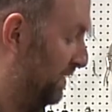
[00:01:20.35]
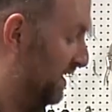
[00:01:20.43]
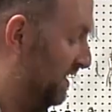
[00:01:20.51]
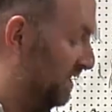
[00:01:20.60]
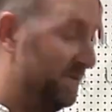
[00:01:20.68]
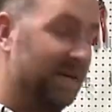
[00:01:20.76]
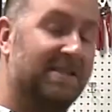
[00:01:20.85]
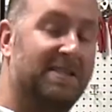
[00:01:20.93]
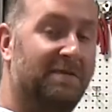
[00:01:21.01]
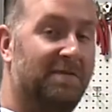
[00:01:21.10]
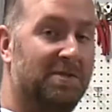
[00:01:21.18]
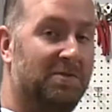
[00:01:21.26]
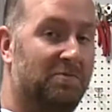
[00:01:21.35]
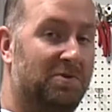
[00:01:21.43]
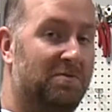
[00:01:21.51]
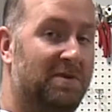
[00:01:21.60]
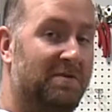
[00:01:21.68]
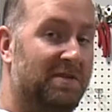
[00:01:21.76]
The biggest difference
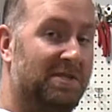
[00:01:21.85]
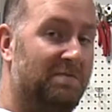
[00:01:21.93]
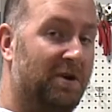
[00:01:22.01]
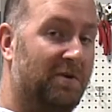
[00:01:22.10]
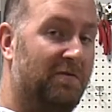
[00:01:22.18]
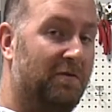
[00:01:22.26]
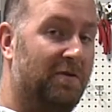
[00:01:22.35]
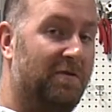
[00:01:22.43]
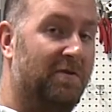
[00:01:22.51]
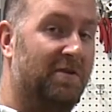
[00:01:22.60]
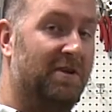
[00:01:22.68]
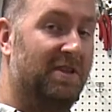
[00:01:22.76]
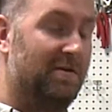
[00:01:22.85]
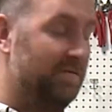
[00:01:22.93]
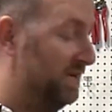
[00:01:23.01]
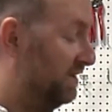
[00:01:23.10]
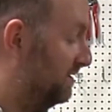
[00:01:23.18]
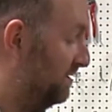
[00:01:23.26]
between this Mark IV furling that
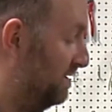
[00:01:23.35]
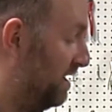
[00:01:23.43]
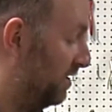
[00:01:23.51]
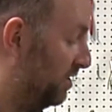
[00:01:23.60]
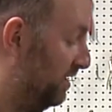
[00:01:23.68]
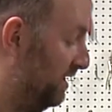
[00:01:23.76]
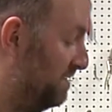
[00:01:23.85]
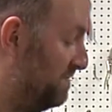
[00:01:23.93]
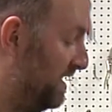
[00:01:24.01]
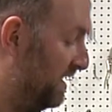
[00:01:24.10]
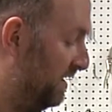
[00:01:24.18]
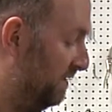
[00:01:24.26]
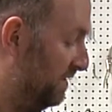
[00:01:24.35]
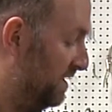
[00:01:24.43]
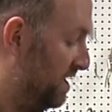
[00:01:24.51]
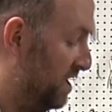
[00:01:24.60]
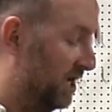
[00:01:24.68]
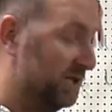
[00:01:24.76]
we are currently making,
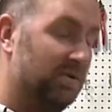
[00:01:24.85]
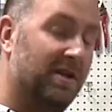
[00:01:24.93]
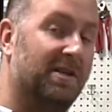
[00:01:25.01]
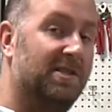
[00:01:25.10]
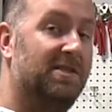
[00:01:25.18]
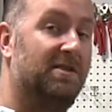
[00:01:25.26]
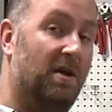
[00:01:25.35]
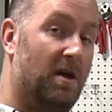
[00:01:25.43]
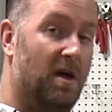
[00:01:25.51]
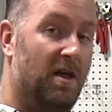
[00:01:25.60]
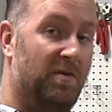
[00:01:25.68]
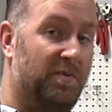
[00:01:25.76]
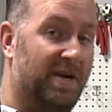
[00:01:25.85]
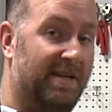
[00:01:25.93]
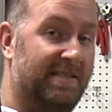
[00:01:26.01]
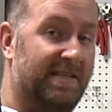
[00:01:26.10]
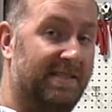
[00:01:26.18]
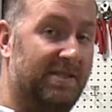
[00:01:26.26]
as well as all the
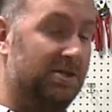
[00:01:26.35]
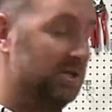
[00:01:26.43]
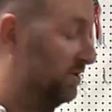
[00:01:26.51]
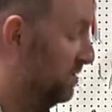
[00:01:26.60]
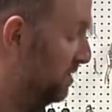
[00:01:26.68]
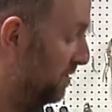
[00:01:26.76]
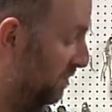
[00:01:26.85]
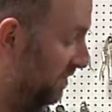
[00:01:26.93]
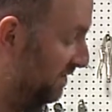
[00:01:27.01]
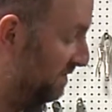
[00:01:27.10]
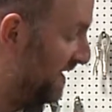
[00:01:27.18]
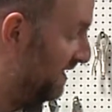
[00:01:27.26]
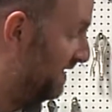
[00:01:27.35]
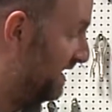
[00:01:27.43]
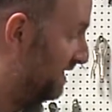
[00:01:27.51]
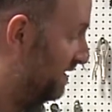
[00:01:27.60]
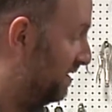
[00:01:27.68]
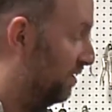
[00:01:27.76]
predecessors, would have been
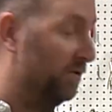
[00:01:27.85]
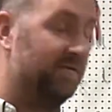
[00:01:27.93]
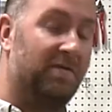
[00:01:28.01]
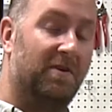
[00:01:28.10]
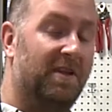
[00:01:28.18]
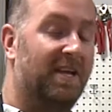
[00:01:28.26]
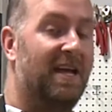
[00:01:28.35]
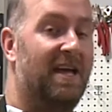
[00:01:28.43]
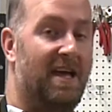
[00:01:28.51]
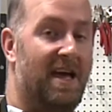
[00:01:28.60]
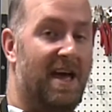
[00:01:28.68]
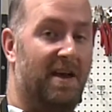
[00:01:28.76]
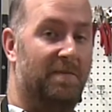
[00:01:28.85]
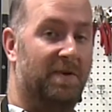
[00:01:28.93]
that the old furling had a